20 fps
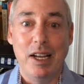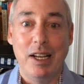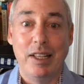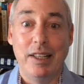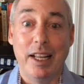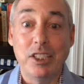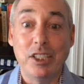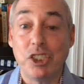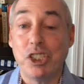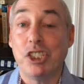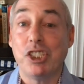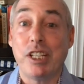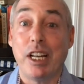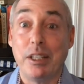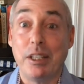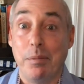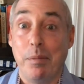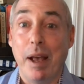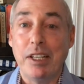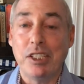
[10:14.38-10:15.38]
And that's just
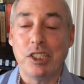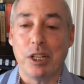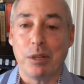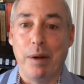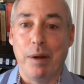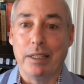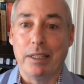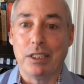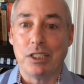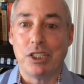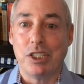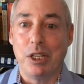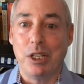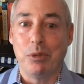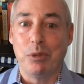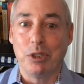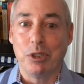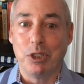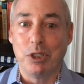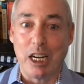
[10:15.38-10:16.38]
on domestic policy.
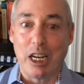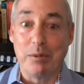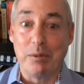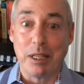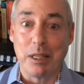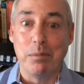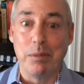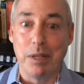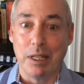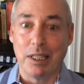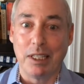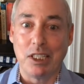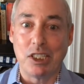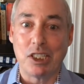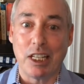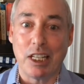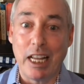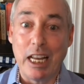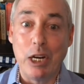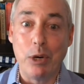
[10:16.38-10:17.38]
We'll talk about the Middle
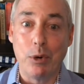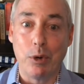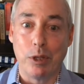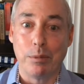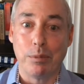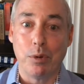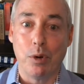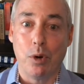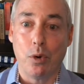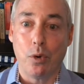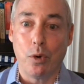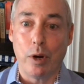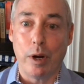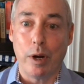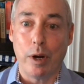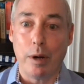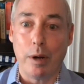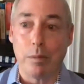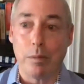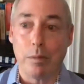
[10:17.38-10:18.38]
East later in the
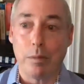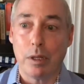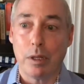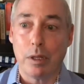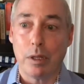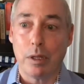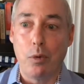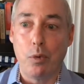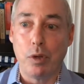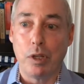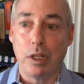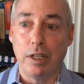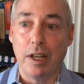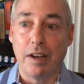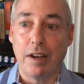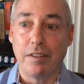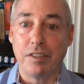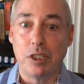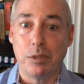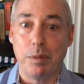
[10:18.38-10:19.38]
program, where the
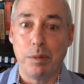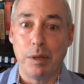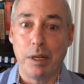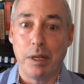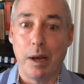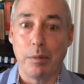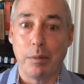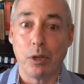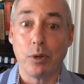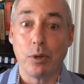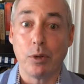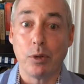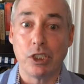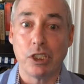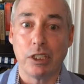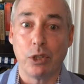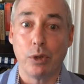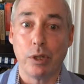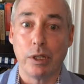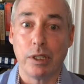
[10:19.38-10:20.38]
left has become
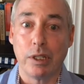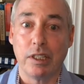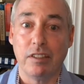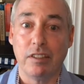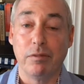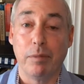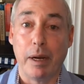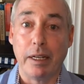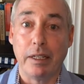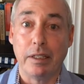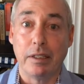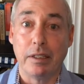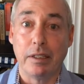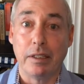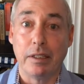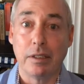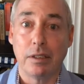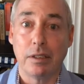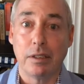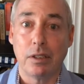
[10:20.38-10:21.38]
increasingly critical of Biden
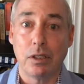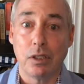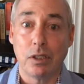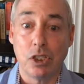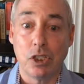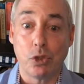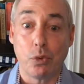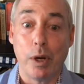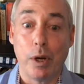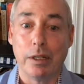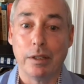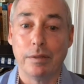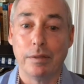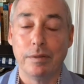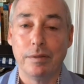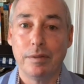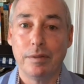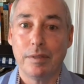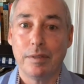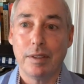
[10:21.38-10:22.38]
as well.
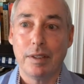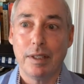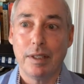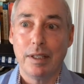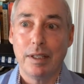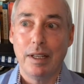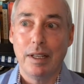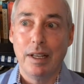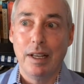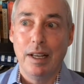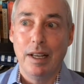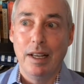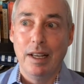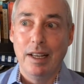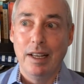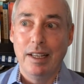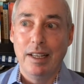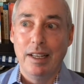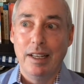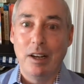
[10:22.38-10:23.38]

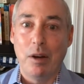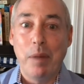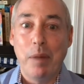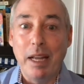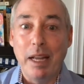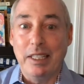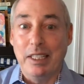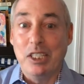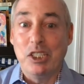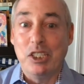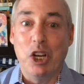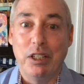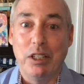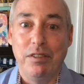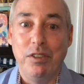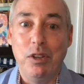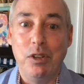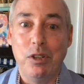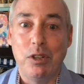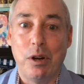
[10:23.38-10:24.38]
Now, Biden, as all
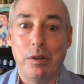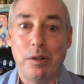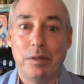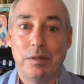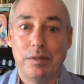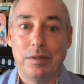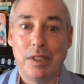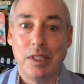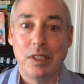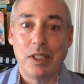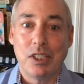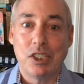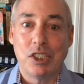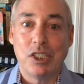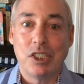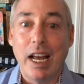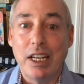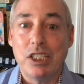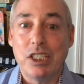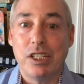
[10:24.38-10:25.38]
of you know,
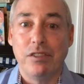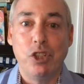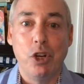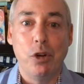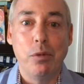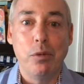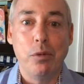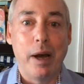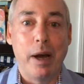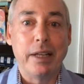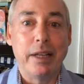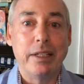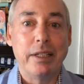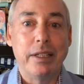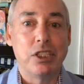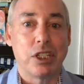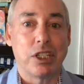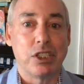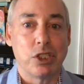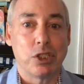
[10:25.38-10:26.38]
it's not as if Joe Biden
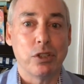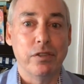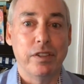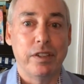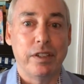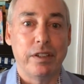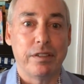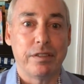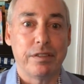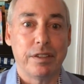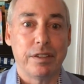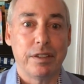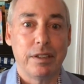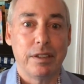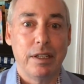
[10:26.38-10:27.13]
is a conservative.